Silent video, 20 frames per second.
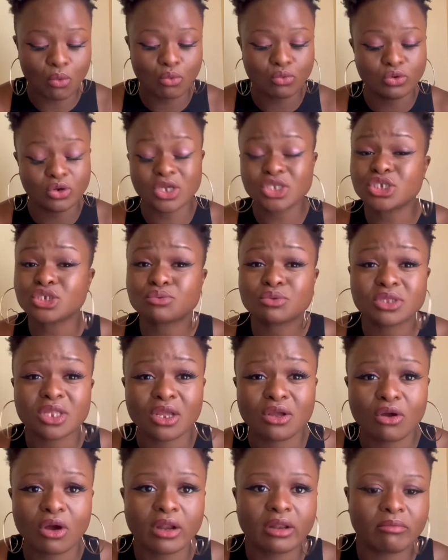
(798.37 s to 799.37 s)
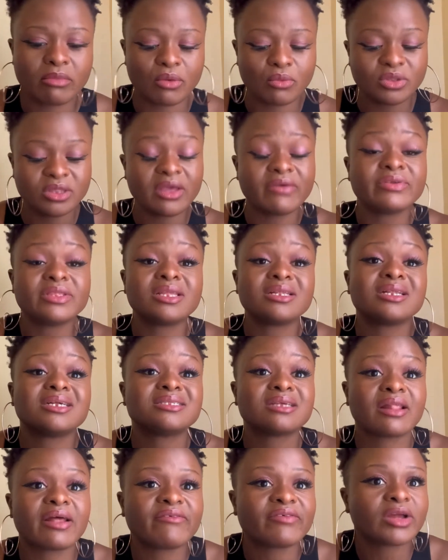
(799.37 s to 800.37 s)
not just with the economy, with everything that
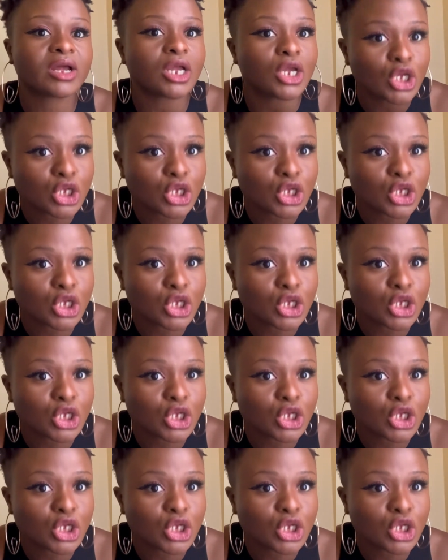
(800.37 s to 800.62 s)
South Africa